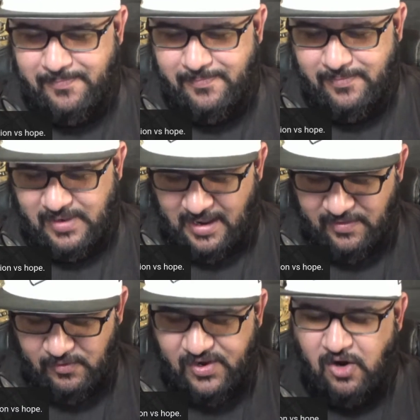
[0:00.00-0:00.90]
Yeah,
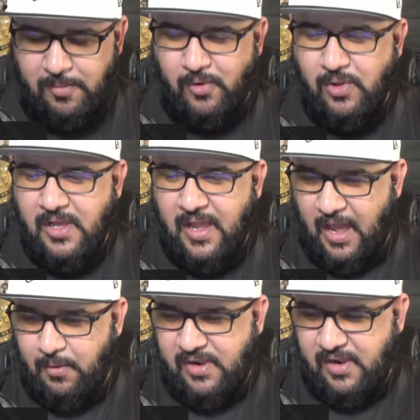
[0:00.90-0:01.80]
they're terrible. How
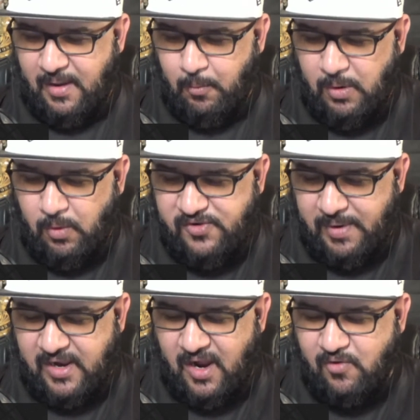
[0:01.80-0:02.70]
do I, what's
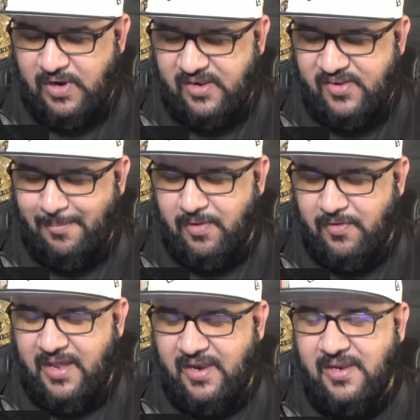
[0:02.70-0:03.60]
my concrete example
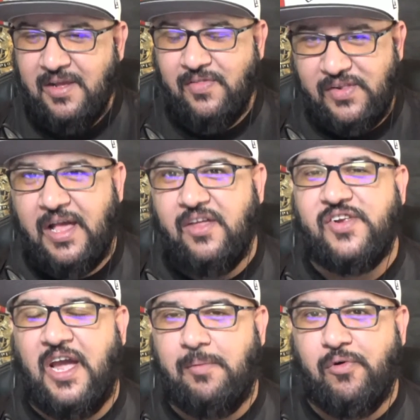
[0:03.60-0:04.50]
of that? The Dallas
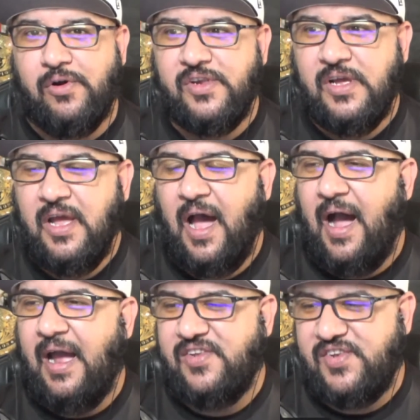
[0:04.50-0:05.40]
Cowboys.
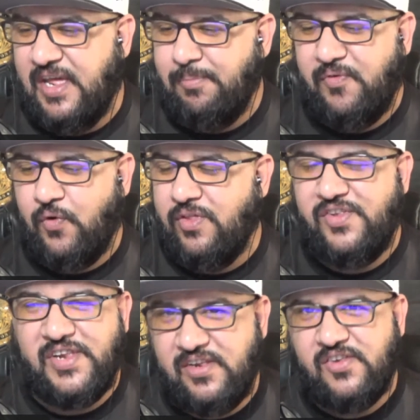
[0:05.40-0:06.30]
I said before the
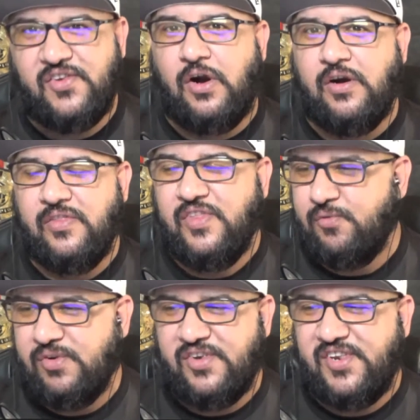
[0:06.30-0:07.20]
season started, this
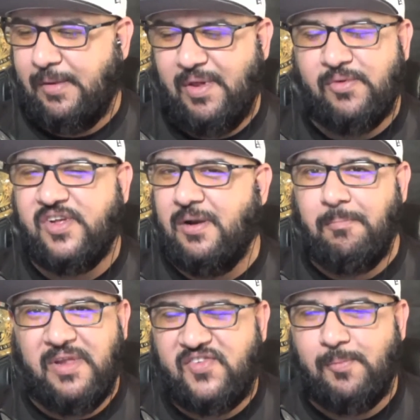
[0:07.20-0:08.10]
was a team that was going to
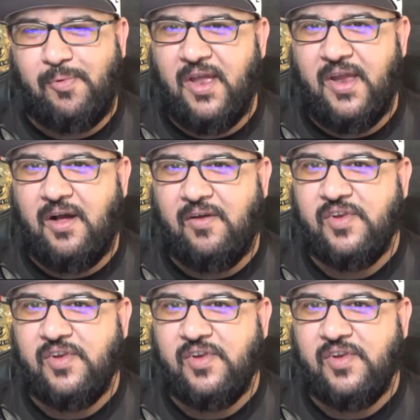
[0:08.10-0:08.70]
miss the playoffs.